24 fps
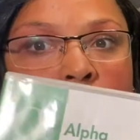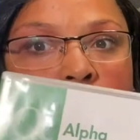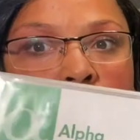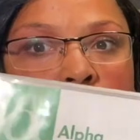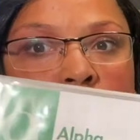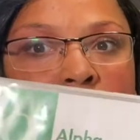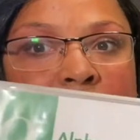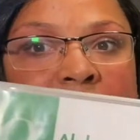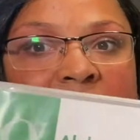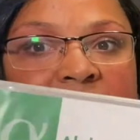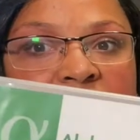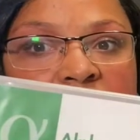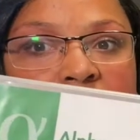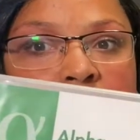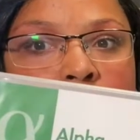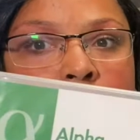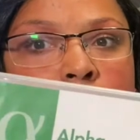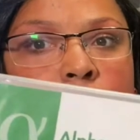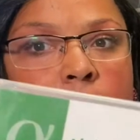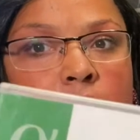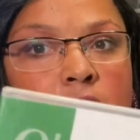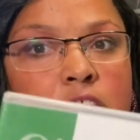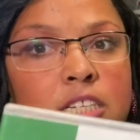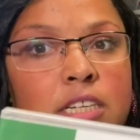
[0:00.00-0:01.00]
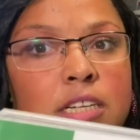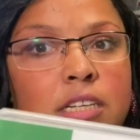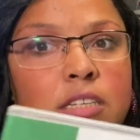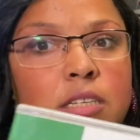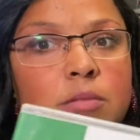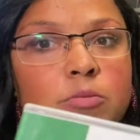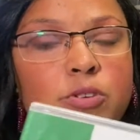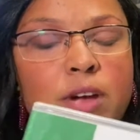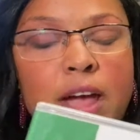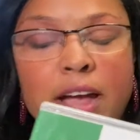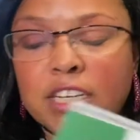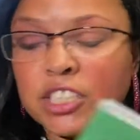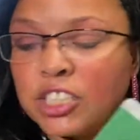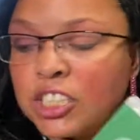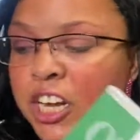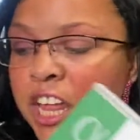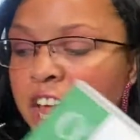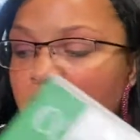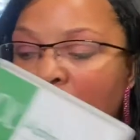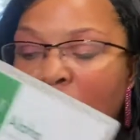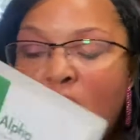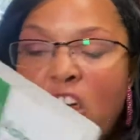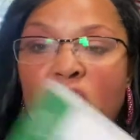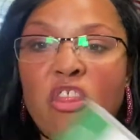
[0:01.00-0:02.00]
digit addition and subtraction.
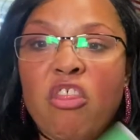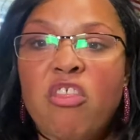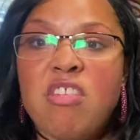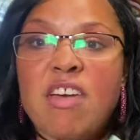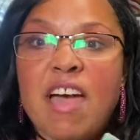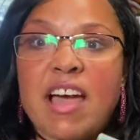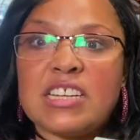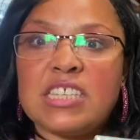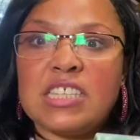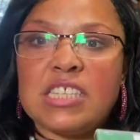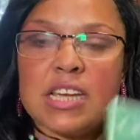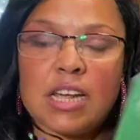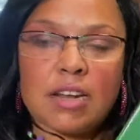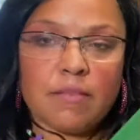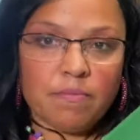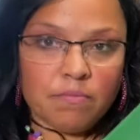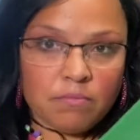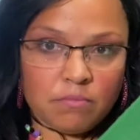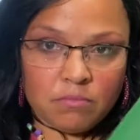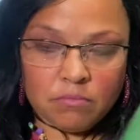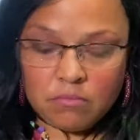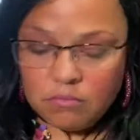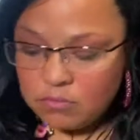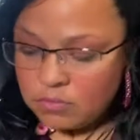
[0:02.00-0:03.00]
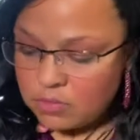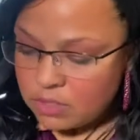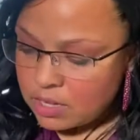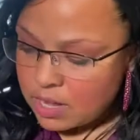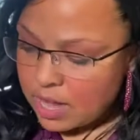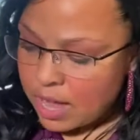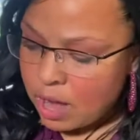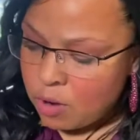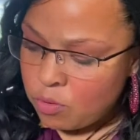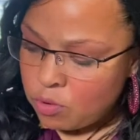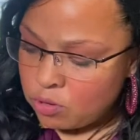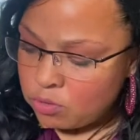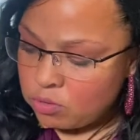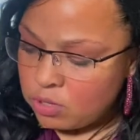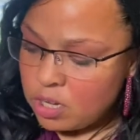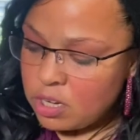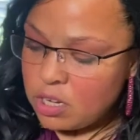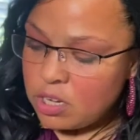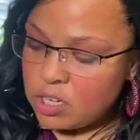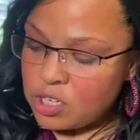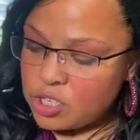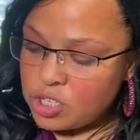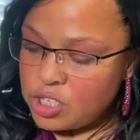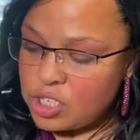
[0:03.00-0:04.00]
That's it. I will
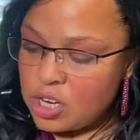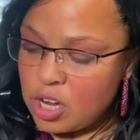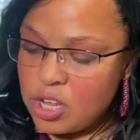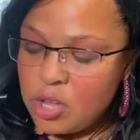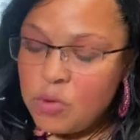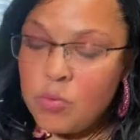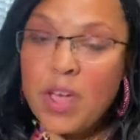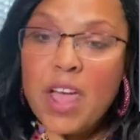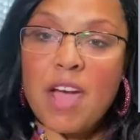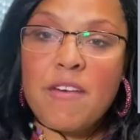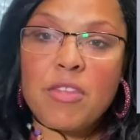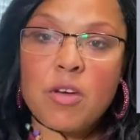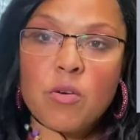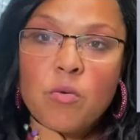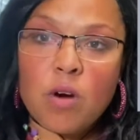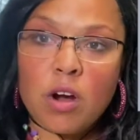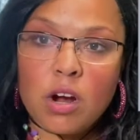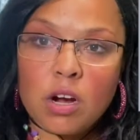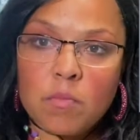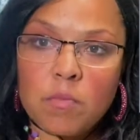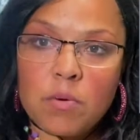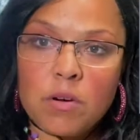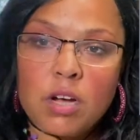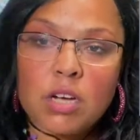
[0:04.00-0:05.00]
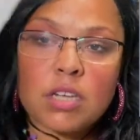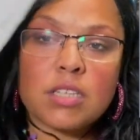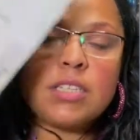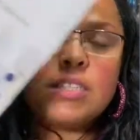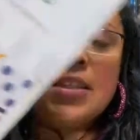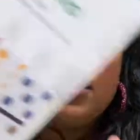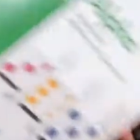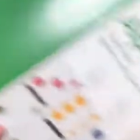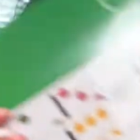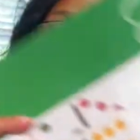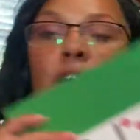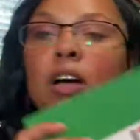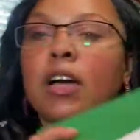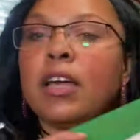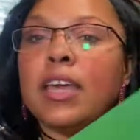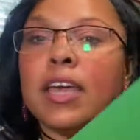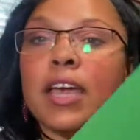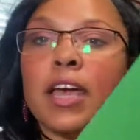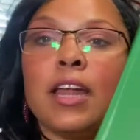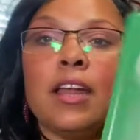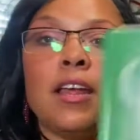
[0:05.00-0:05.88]
show you. We have the workbook still. Again,